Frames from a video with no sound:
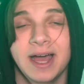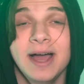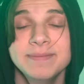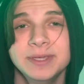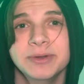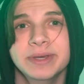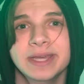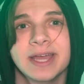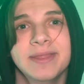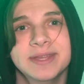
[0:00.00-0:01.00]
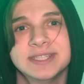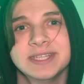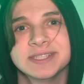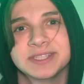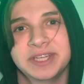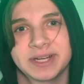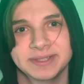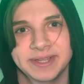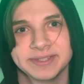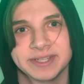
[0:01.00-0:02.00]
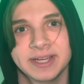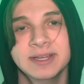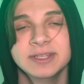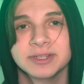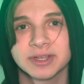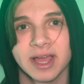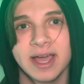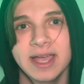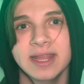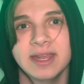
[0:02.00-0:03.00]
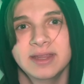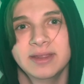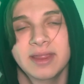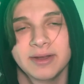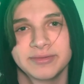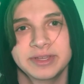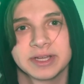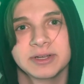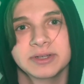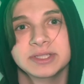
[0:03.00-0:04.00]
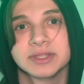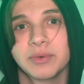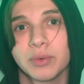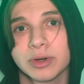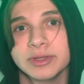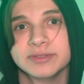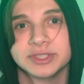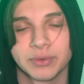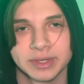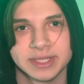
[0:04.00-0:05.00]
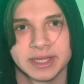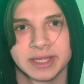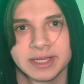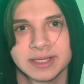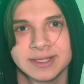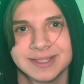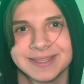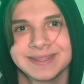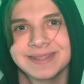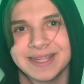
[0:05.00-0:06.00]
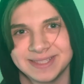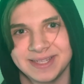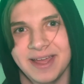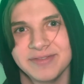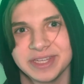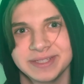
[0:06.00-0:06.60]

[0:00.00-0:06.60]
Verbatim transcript: I'm Huey, and this is the Channel Delta, your guide in their vehicle into the world of storytelling. Let's dive in.